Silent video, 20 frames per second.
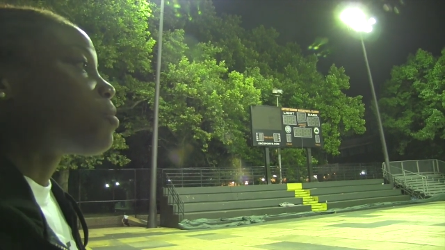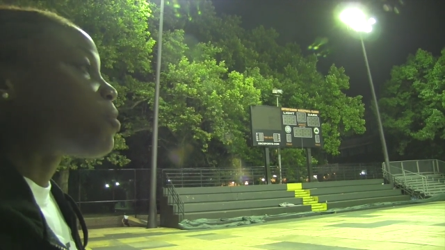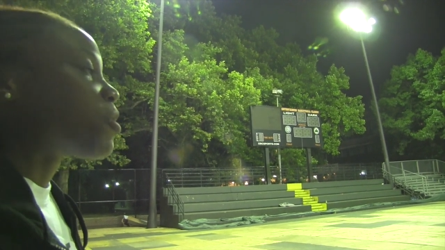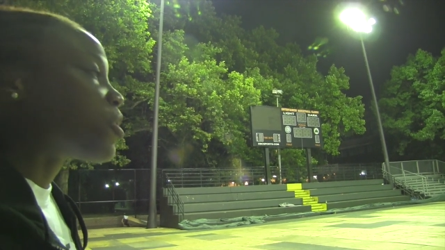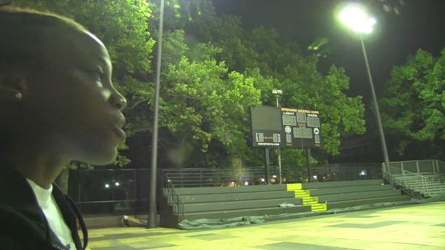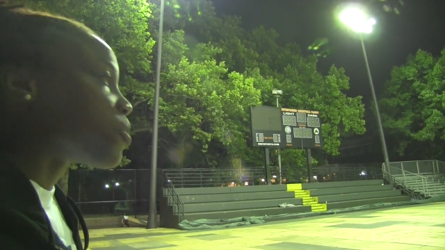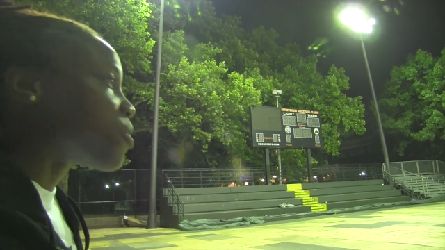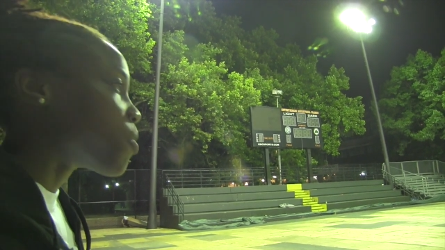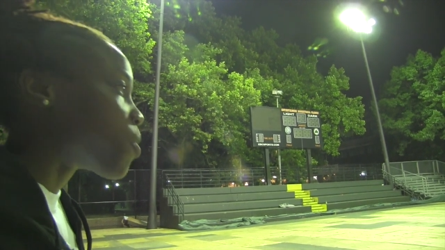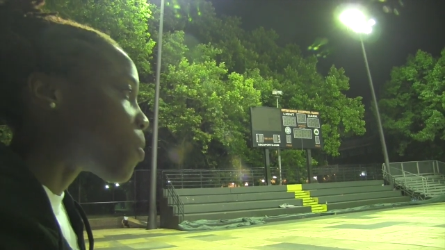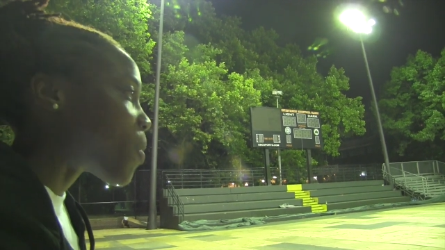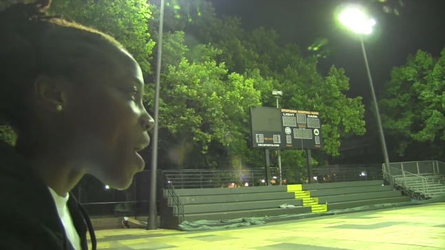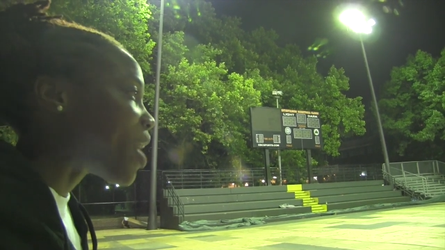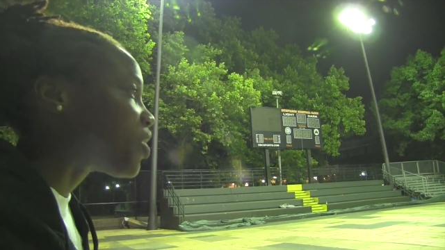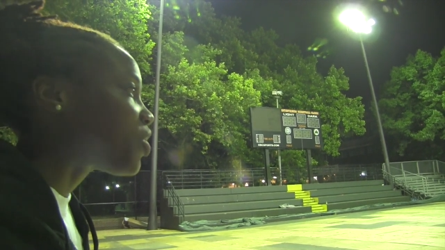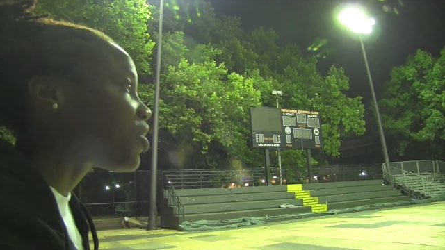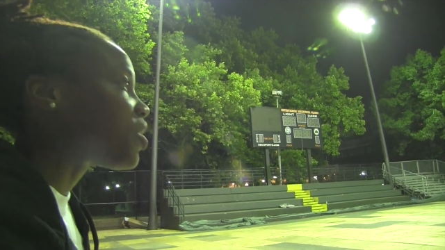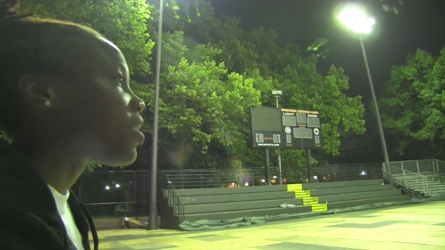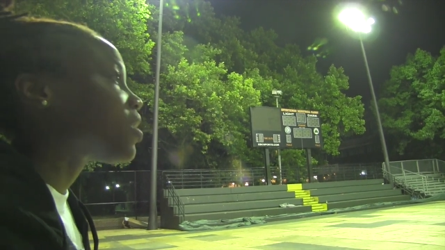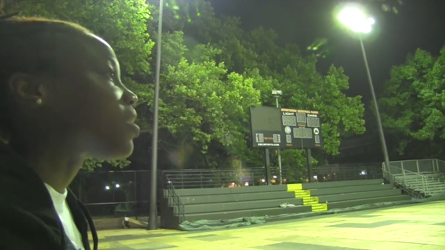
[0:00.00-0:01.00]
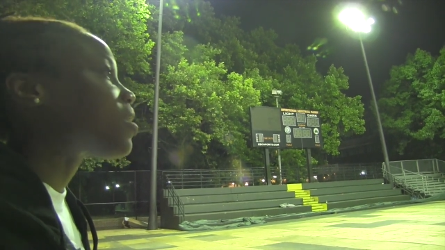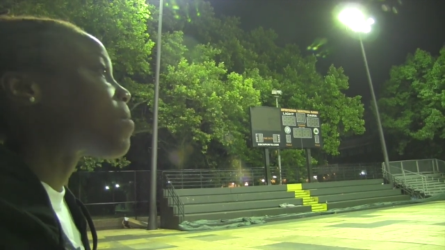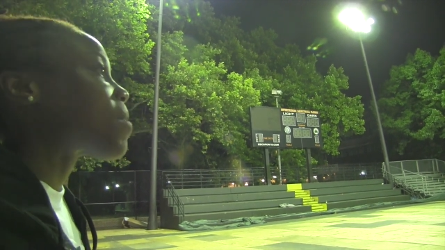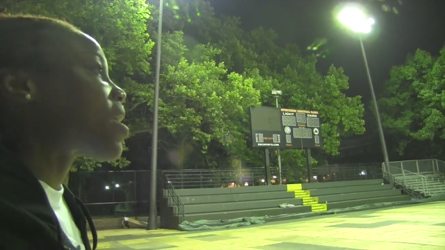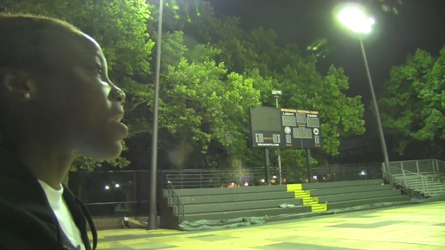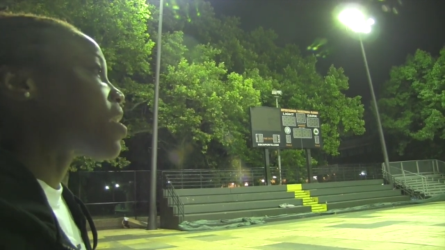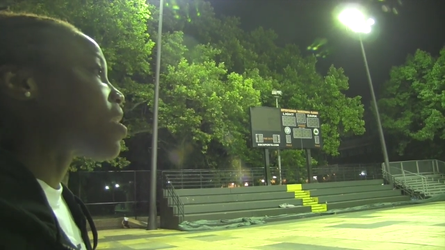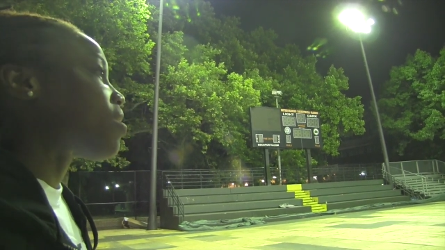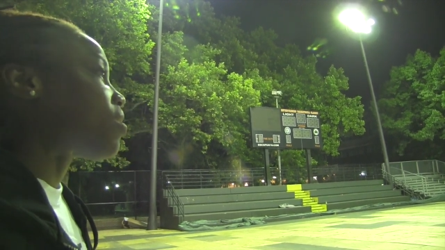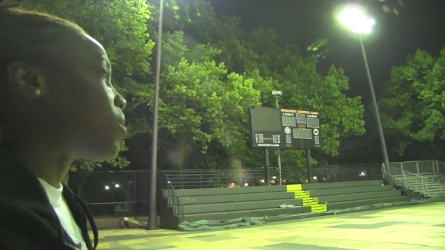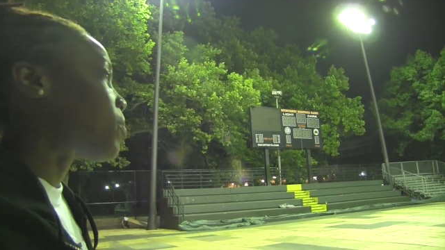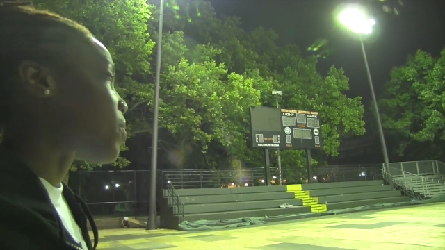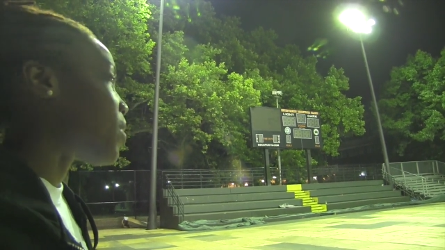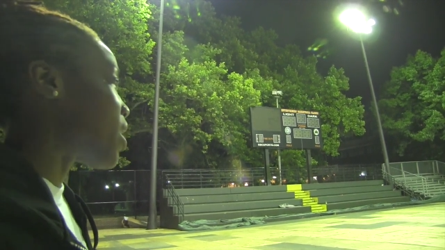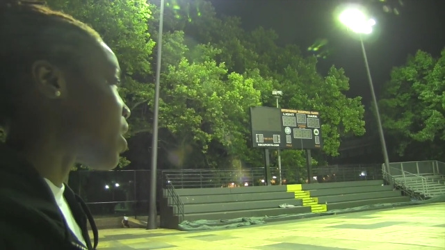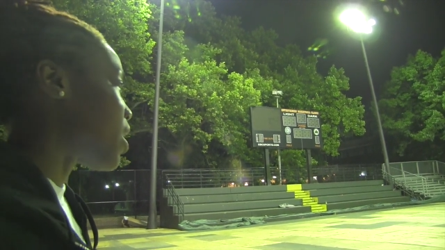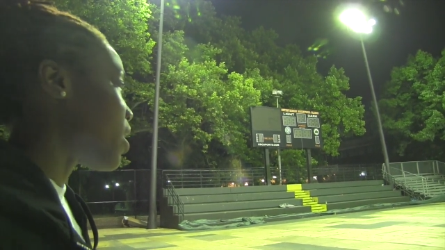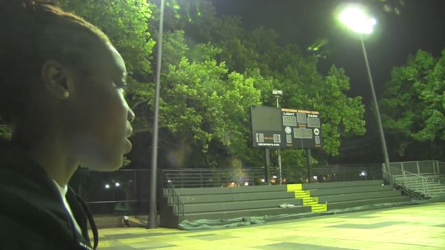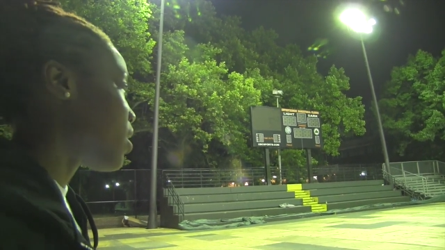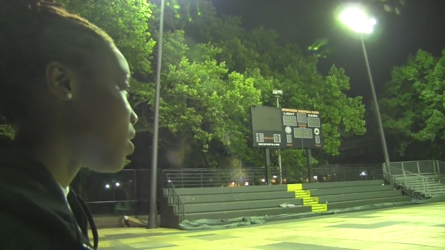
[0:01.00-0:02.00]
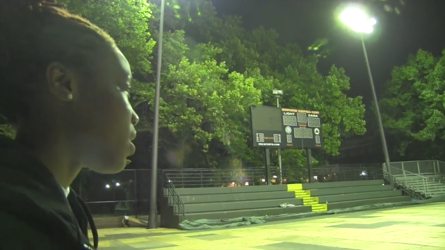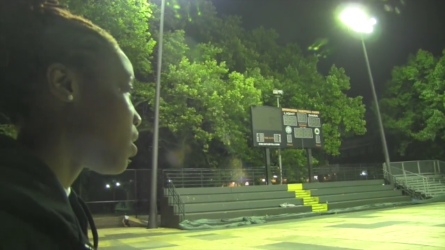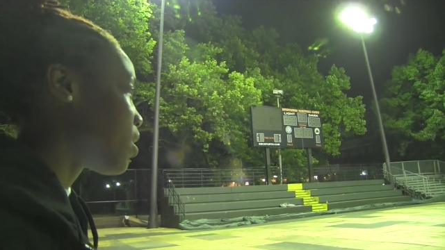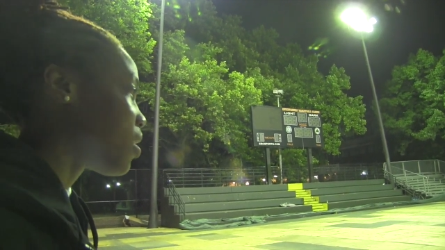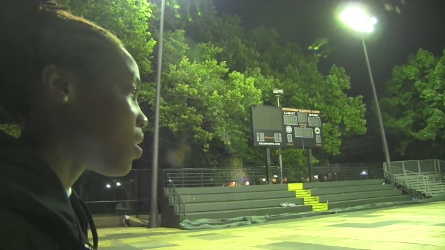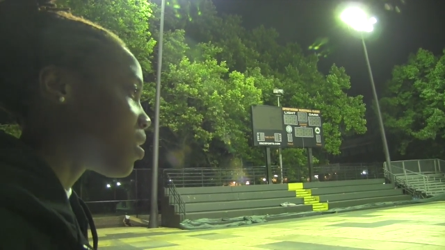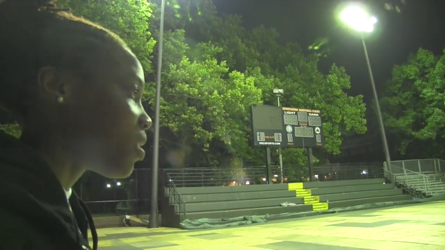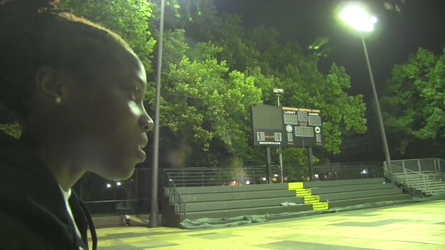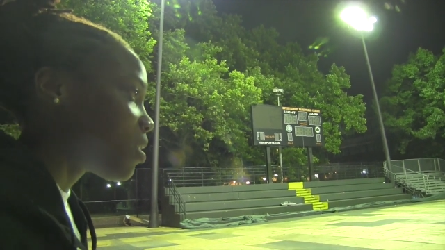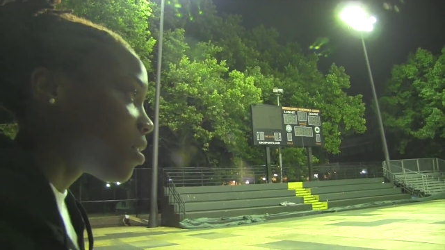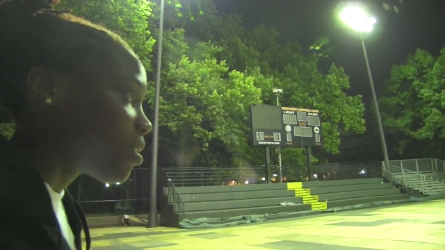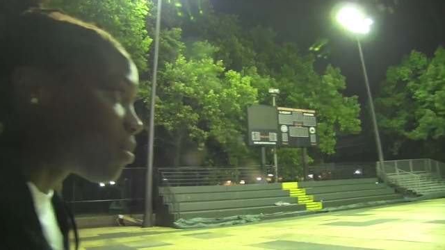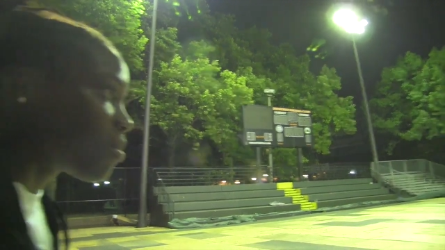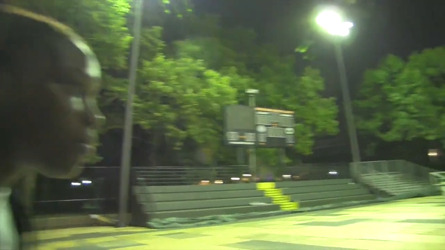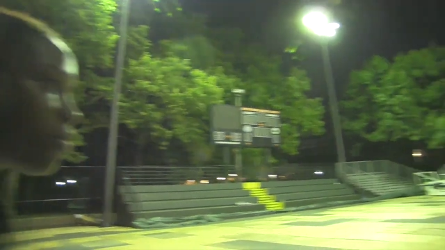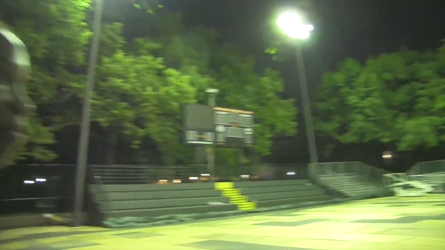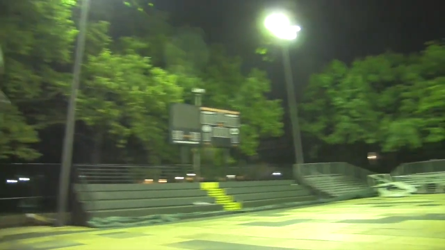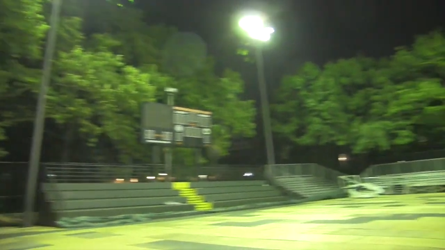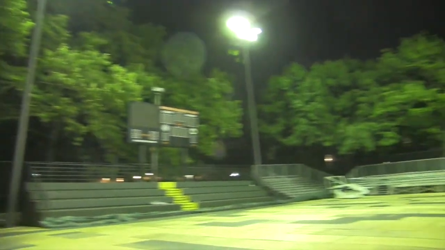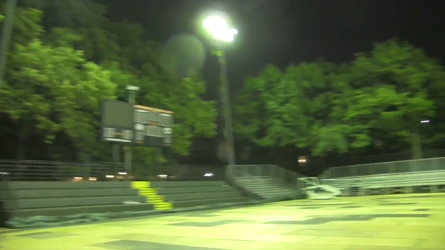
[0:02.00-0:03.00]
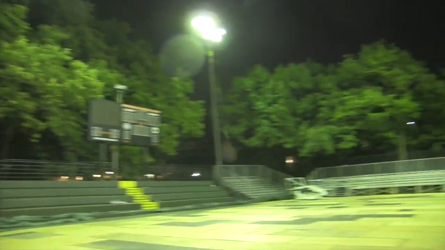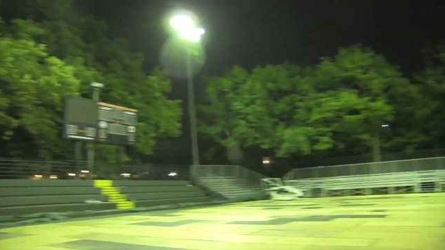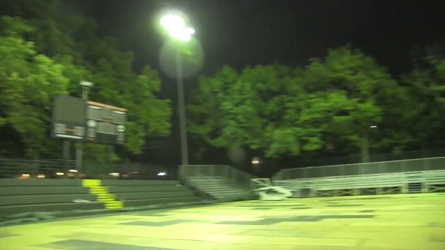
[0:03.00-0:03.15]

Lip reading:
(no speaker visible)